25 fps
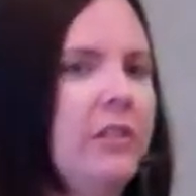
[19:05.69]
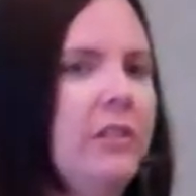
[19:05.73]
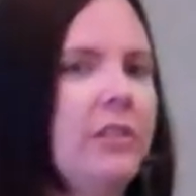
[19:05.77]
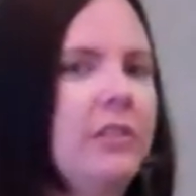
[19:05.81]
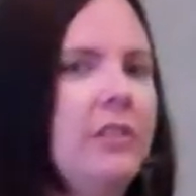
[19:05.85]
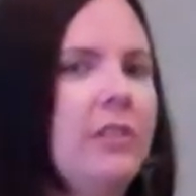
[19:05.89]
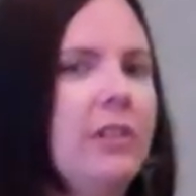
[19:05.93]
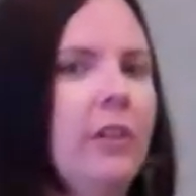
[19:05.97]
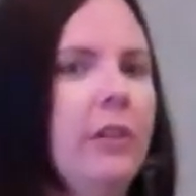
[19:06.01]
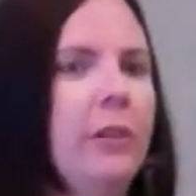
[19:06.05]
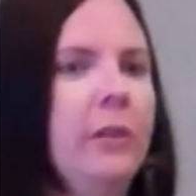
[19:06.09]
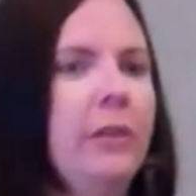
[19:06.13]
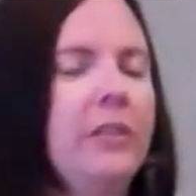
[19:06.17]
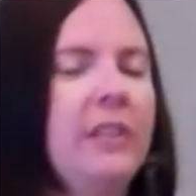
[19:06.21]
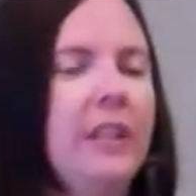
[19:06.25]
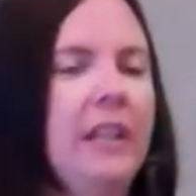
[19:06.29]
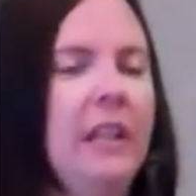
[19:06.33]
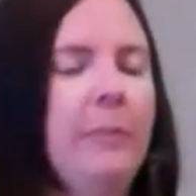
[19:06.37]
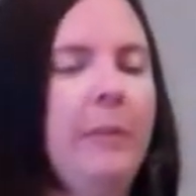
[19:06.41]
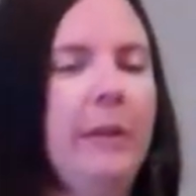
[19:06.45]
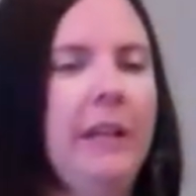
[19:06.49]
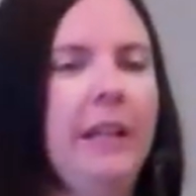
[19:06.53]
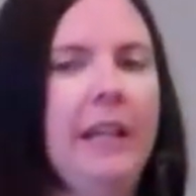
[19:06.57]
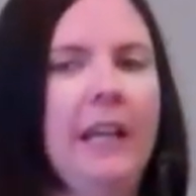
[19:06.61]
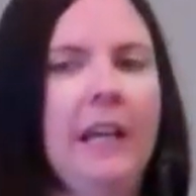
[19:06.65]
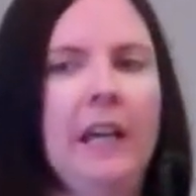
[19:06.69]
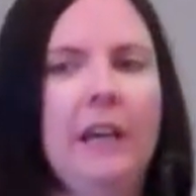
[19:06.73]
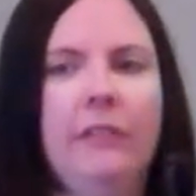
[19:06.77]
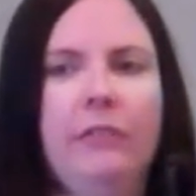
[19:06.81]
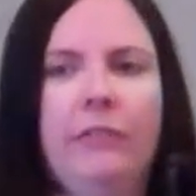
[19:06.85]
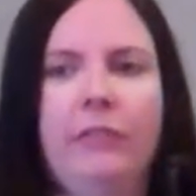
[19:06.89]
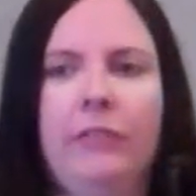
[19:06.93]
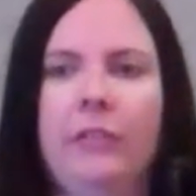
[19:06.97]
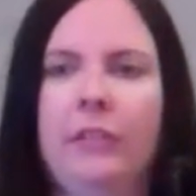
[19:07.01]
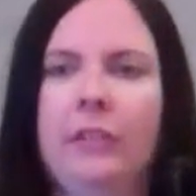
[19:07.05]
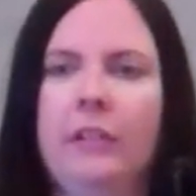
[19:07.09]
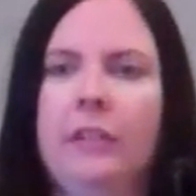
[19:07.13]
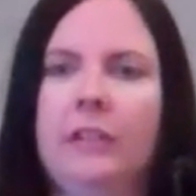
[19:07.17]
So does anybody
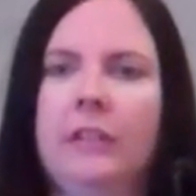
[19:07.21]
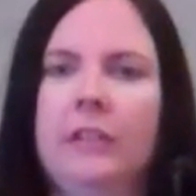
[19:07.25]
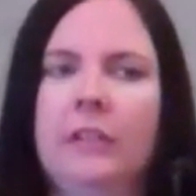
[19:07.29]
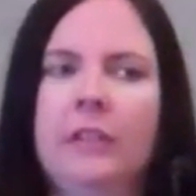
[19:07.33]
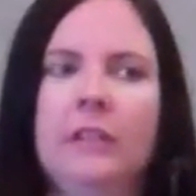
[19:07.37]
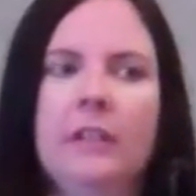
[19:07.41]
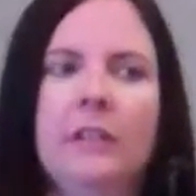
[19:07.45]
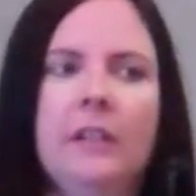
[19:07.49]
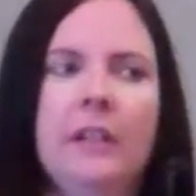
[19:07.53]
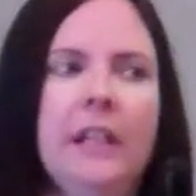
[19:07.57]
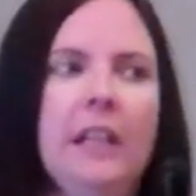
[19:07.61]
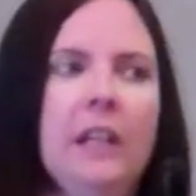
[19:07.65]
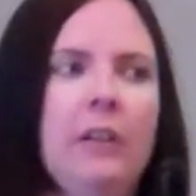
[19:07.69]
have any